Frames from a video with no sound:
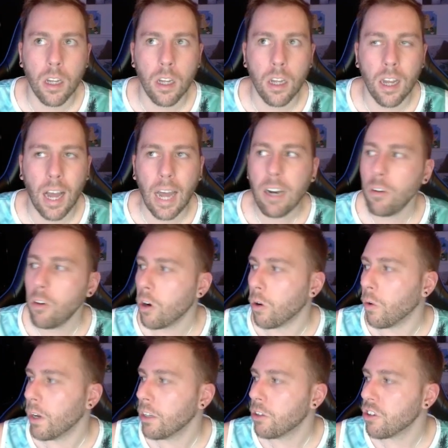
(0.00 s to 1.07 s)
I don't know,
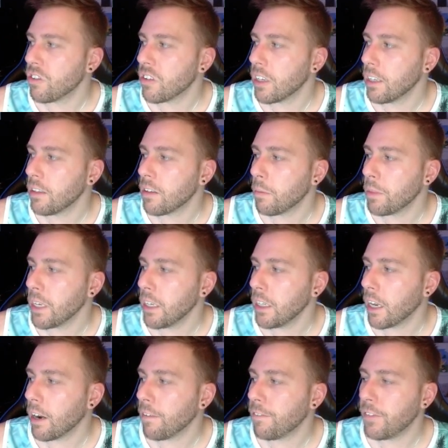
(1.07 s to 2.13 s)
it's something
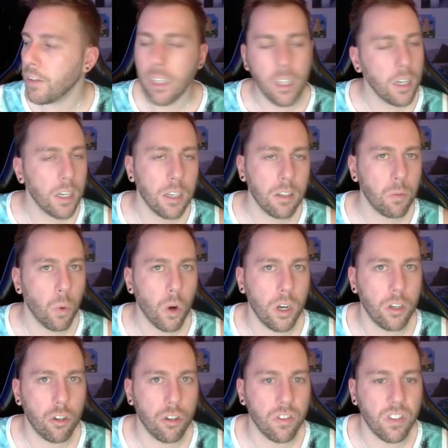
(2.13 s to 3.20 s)
that I feel like is more
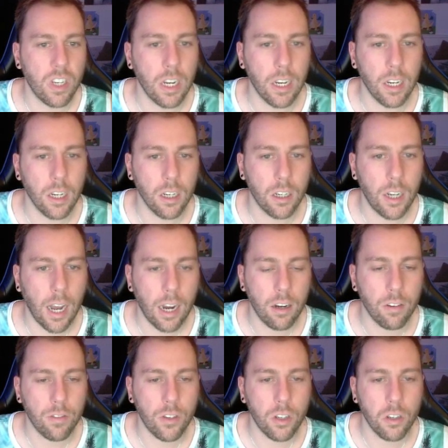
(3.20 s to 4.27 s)
interesting, kind
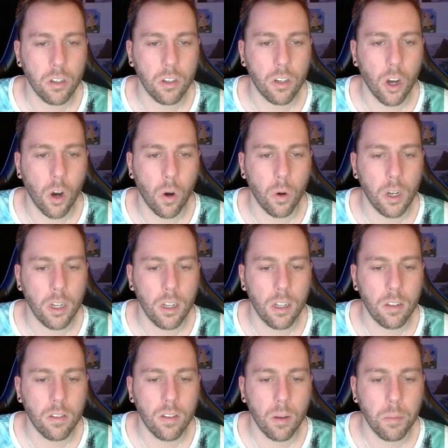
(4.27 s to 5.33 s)
of to go,
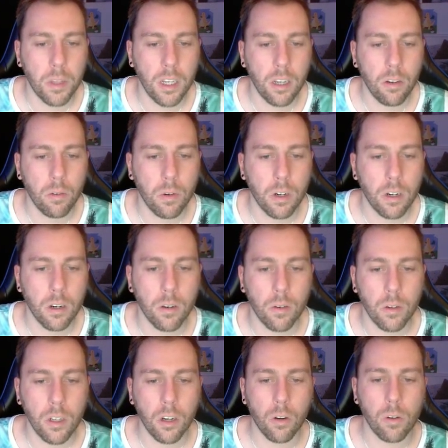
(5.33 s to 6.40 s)
it's something where,
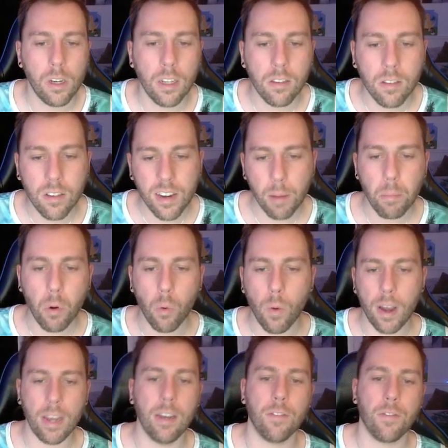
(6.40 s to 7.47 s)
let's step
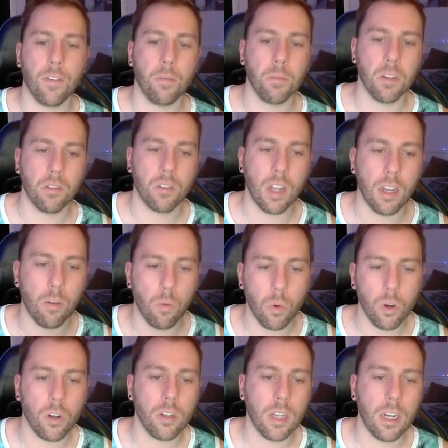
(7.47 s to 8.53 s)
away from this, like,
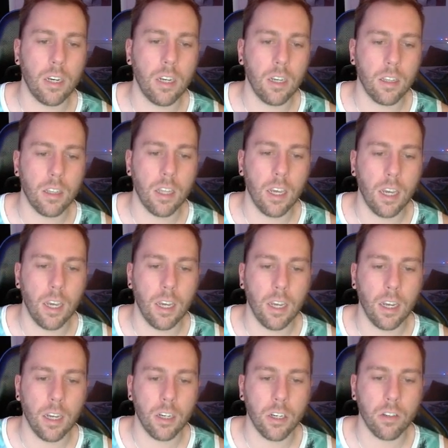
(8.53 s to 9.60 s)
world-ending thing,
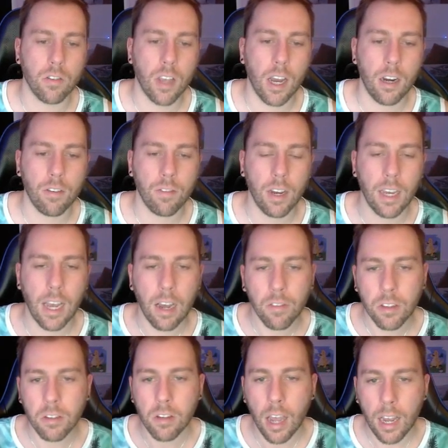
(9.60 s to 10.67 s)
and just kind of, like, have
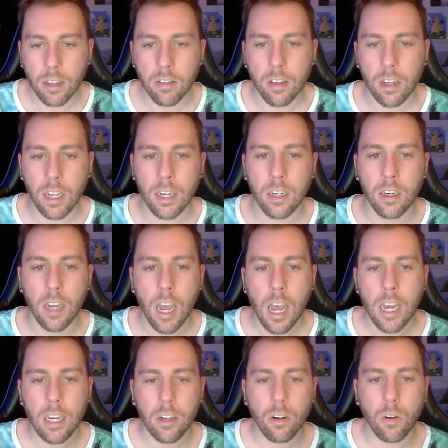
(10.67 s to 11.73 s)
these isolated,
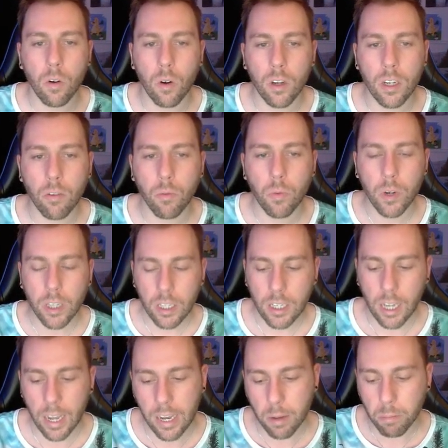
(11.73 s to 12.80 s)
really,
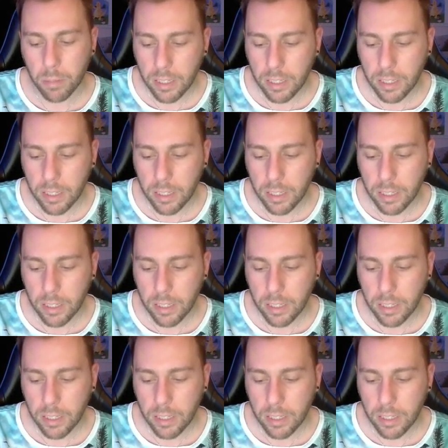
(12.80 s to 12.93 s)
like, meet